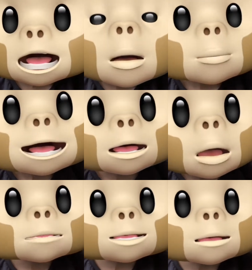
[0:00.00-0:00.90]
Oh,
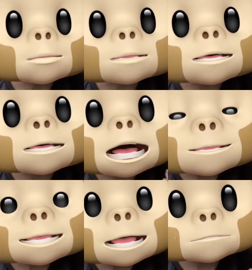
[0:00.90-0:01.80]
and also
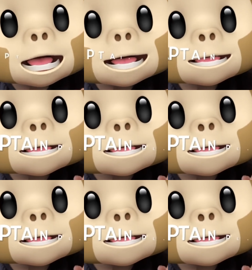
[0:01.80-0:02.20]
Captain Planet,